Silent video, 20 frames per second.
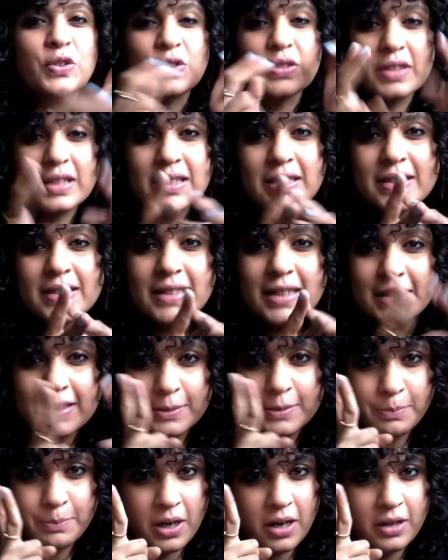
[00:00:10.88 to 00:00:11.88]
So this is
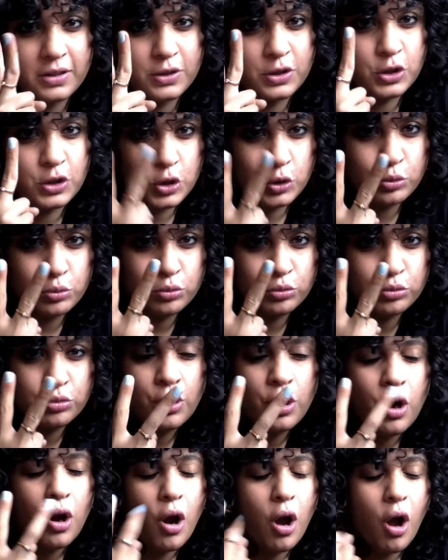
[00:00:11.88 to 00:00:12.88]
part two
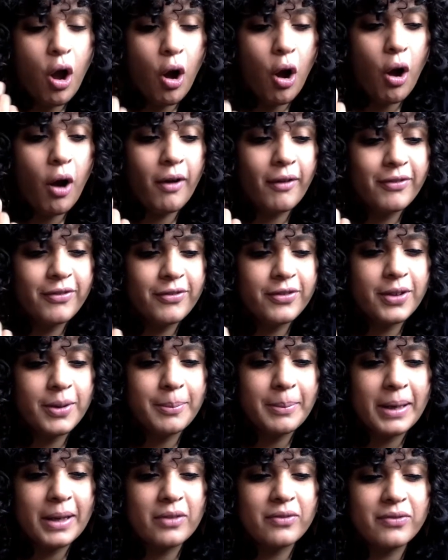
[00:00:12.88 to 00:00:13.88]
of
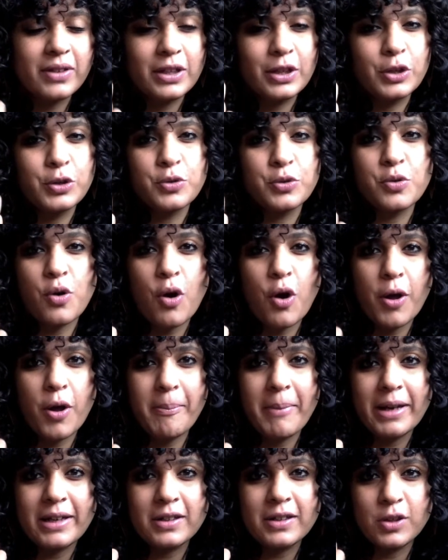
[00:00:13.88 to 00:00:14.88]
my video on
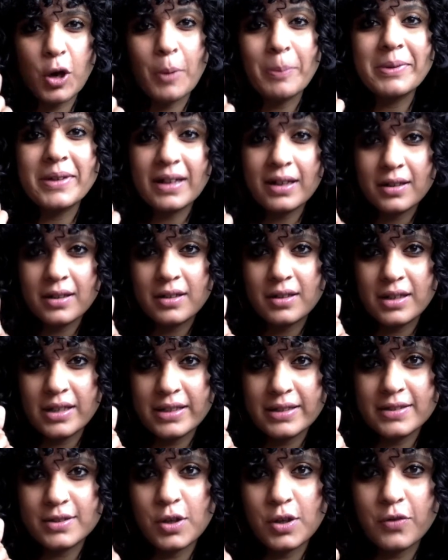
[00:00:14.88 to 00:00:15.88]
my top 10
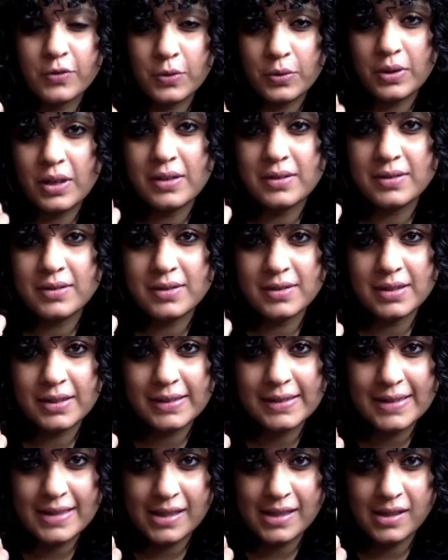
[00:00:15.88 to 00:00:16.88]
reads of
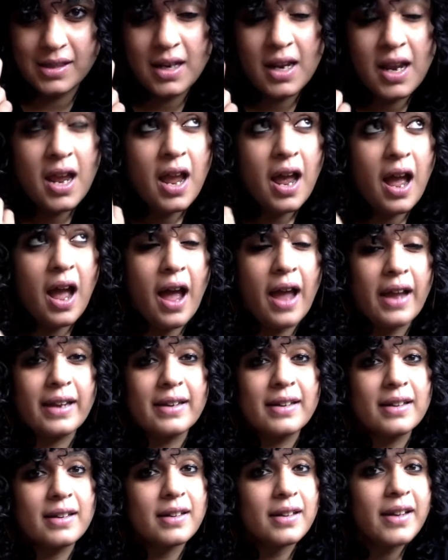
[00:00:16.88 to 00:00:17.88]
2016. I
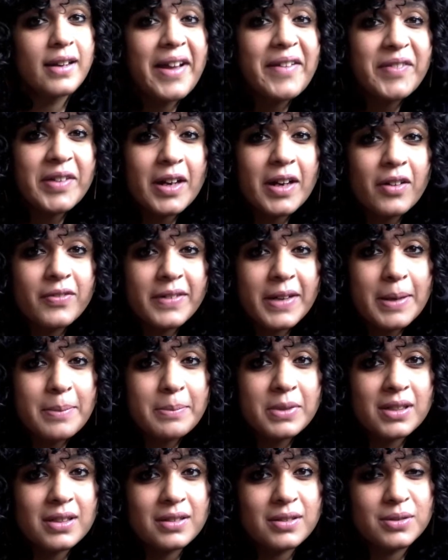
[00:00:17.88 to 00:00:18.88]
didn't have enough time
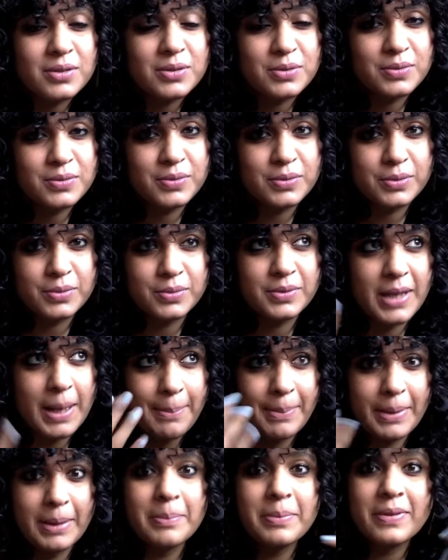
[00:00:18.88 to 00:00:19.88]
to
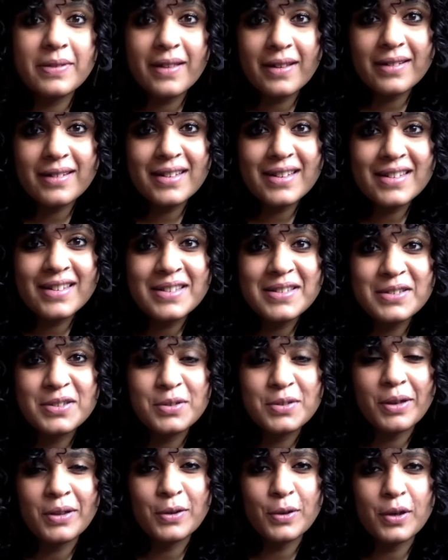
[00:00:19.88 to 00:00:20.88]
wrap up that day,
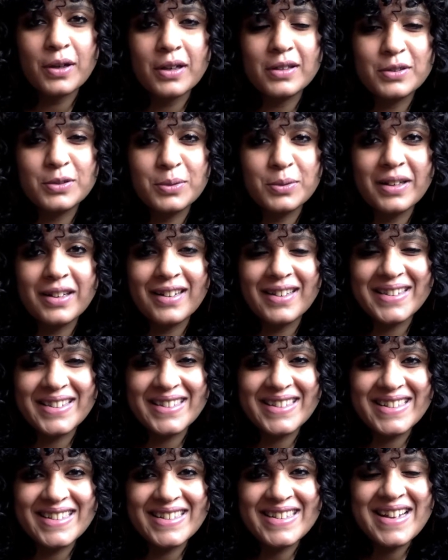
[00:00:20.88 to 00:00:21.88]
so I thought I'll do it another
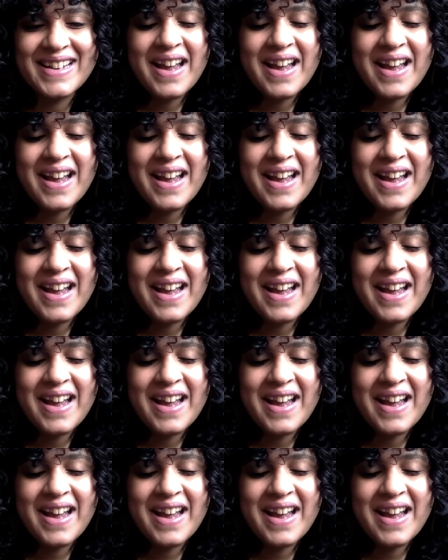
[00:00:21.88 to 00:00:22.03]
day.